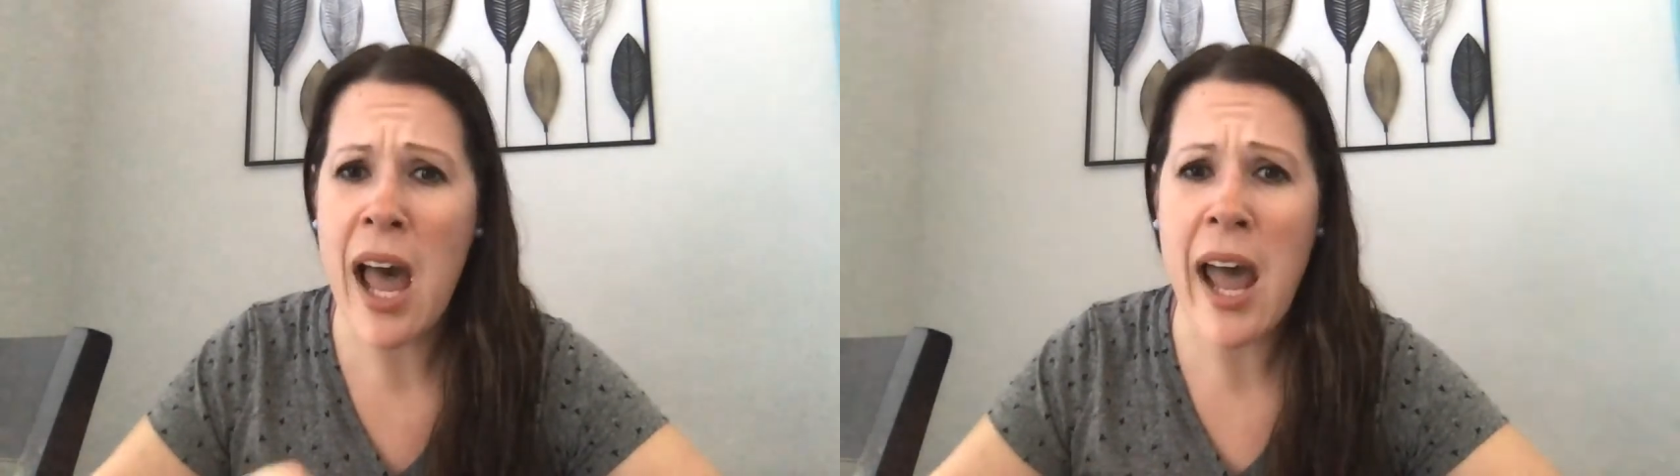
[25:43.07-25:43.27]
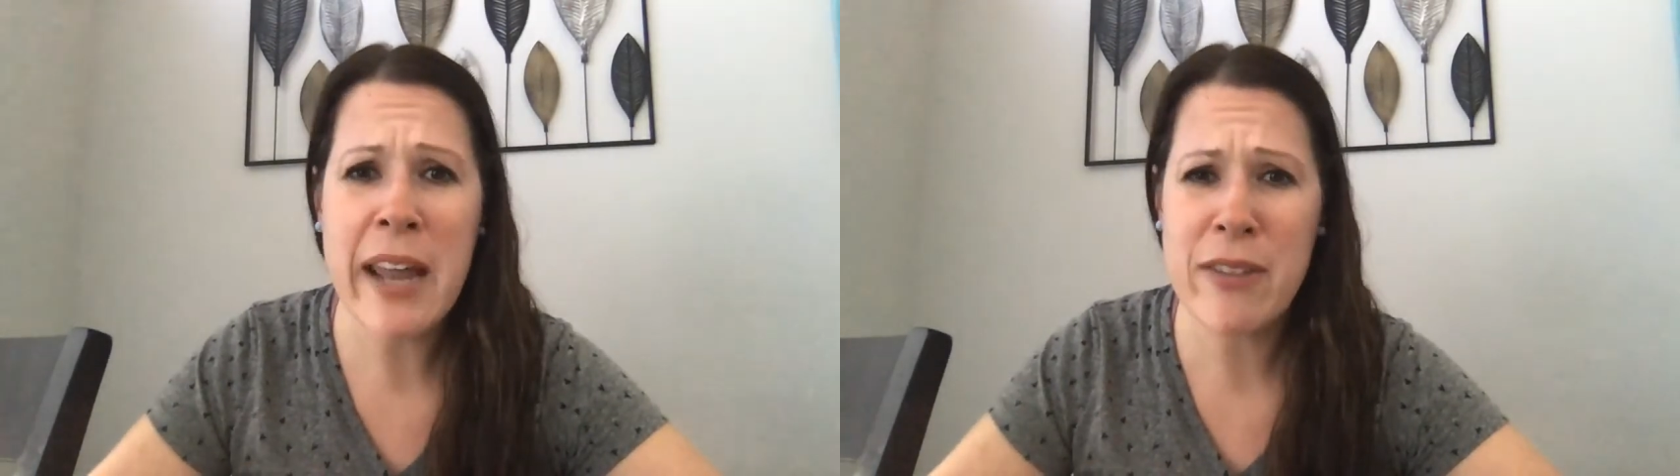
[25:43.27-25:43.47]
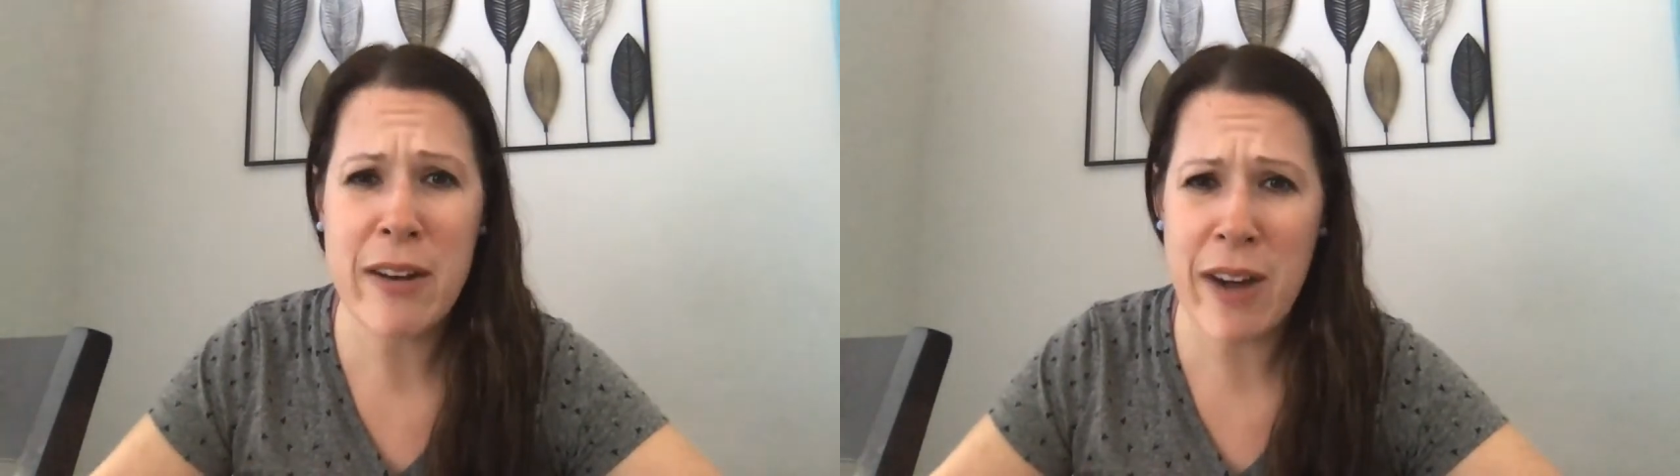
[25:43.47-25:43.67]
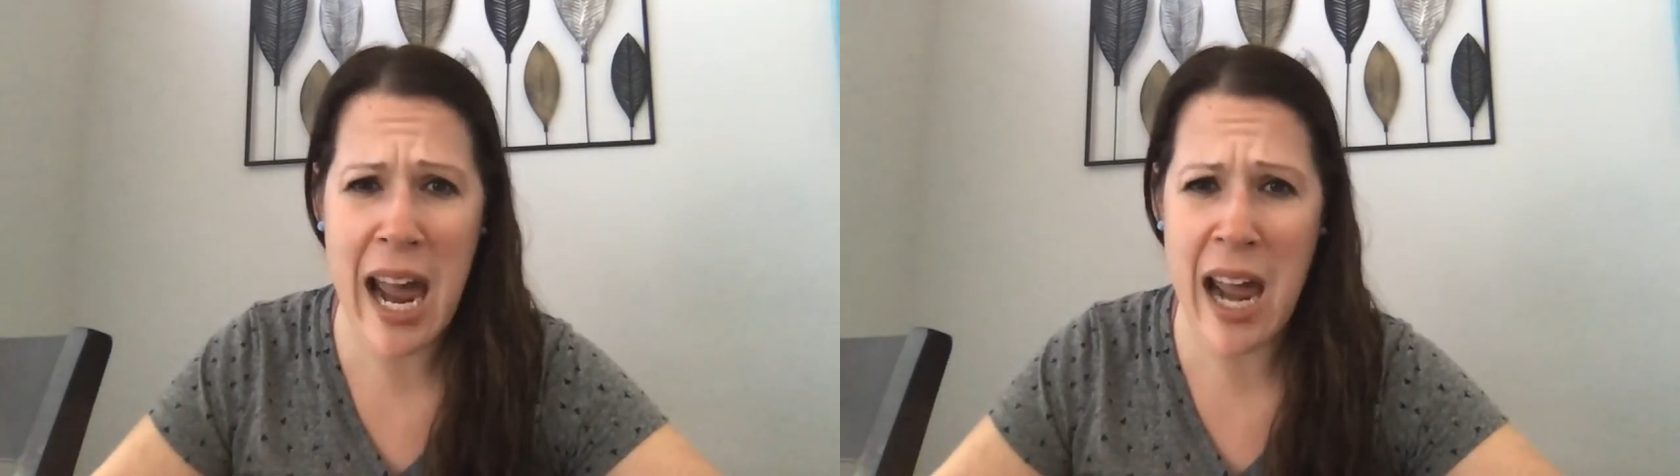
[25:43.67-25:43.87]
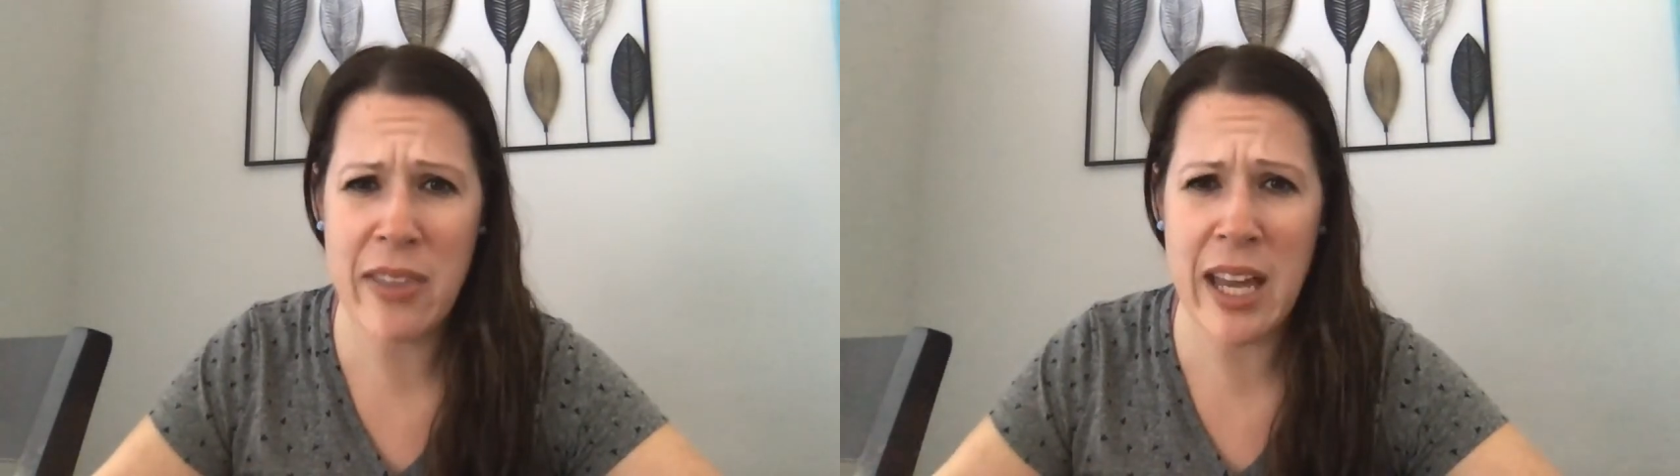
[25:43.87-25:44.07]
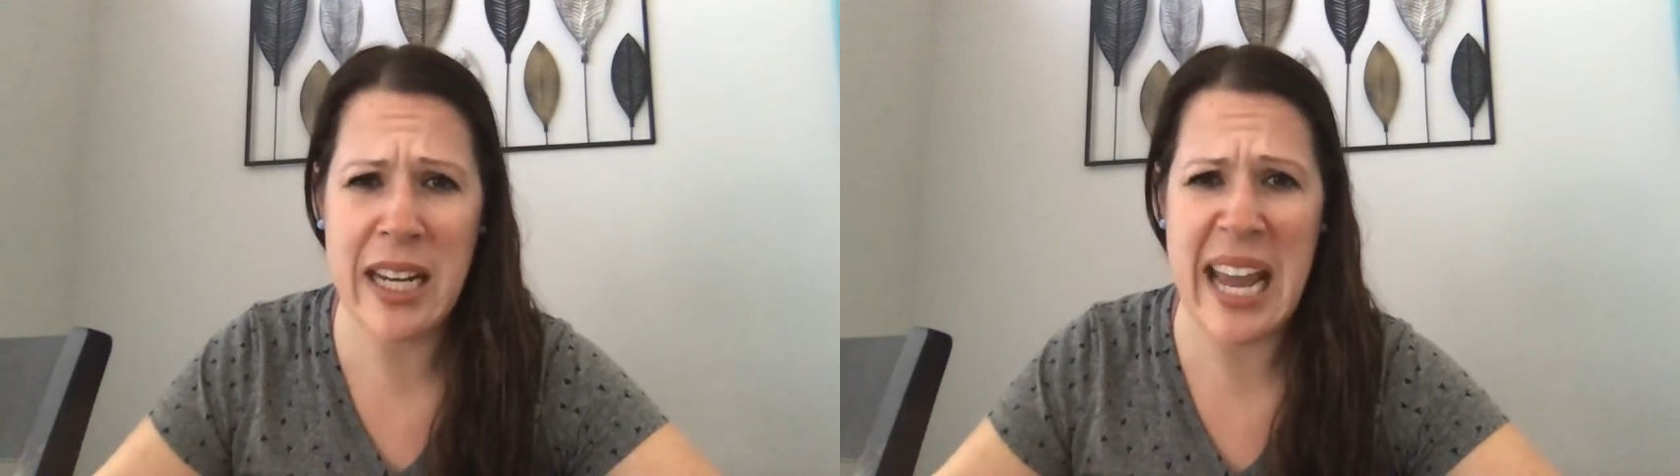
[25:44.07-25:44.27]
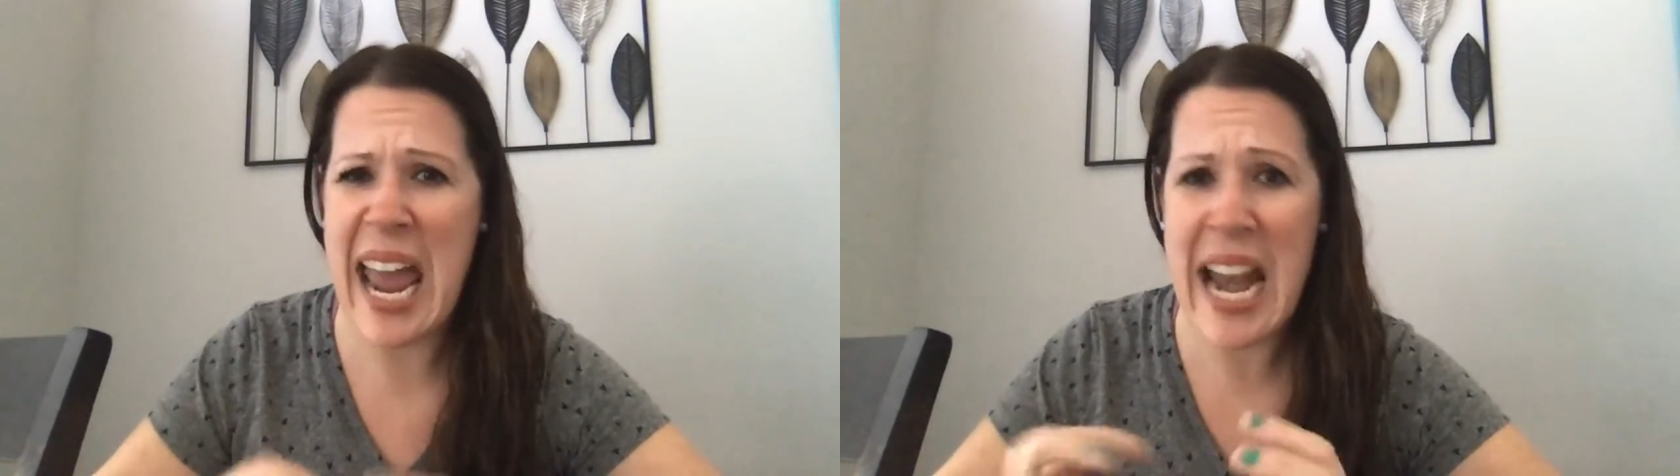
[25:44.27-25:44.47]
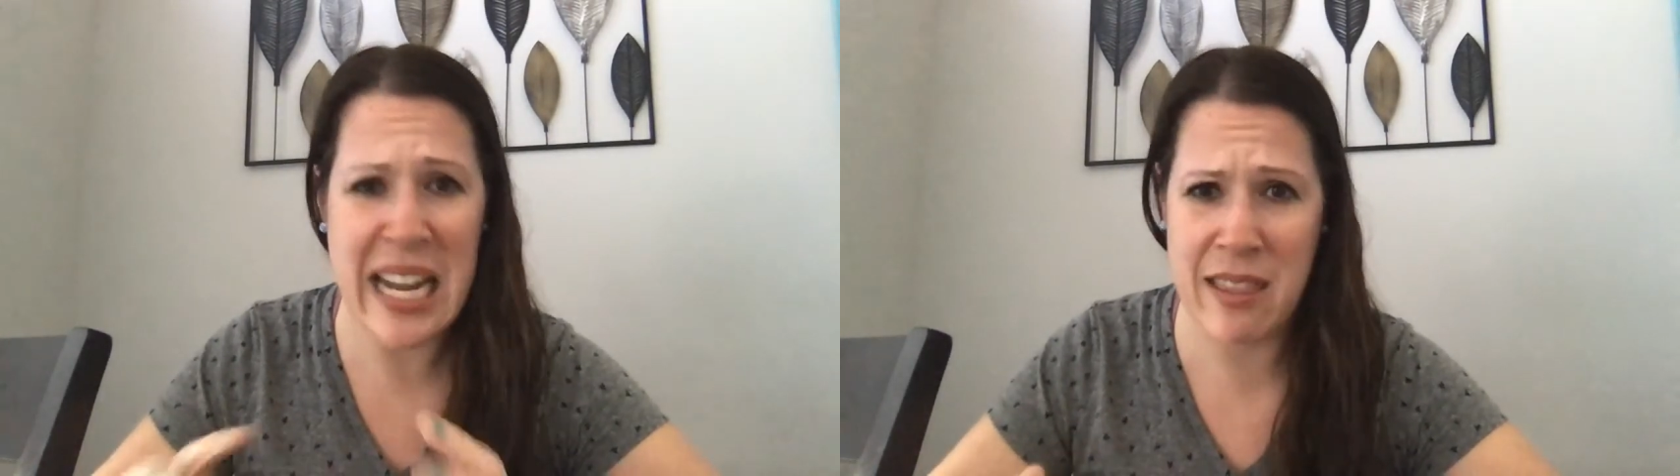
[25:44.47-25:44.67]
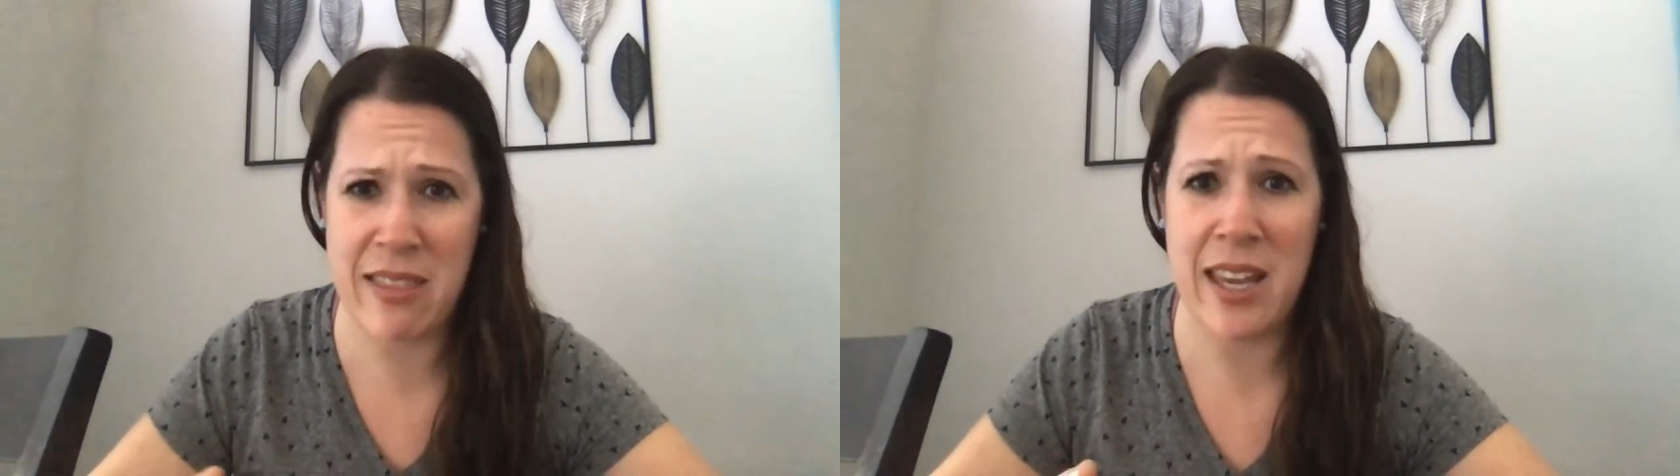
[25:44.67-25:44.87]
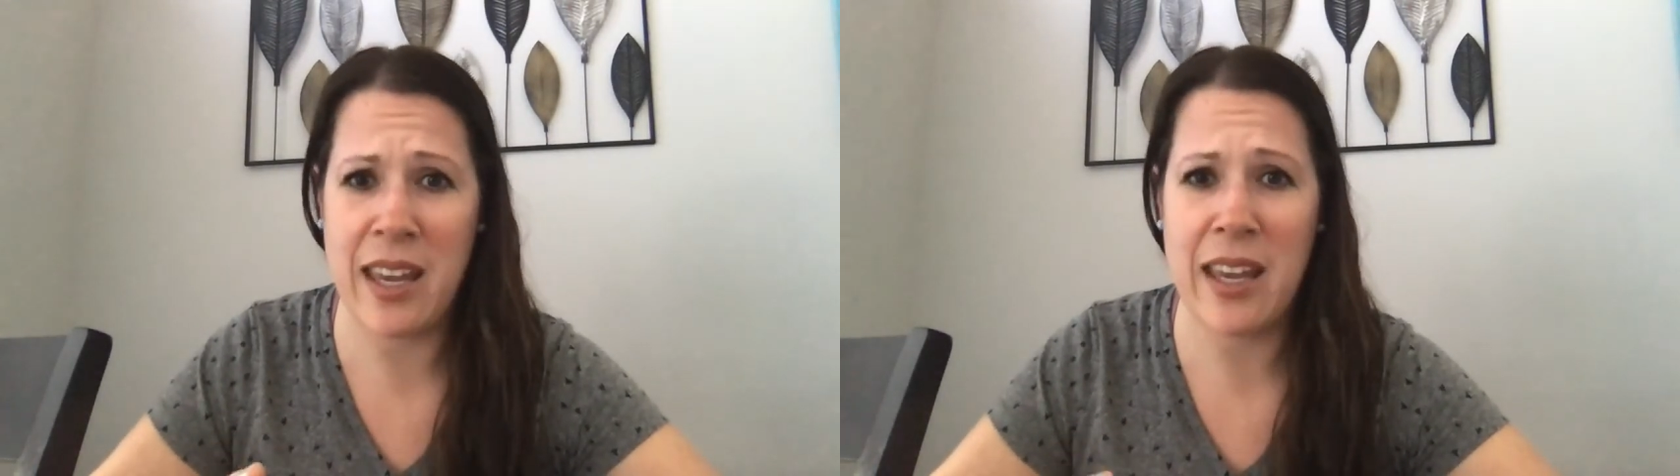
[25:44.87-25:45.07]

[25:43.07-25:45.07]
i have never had that in anything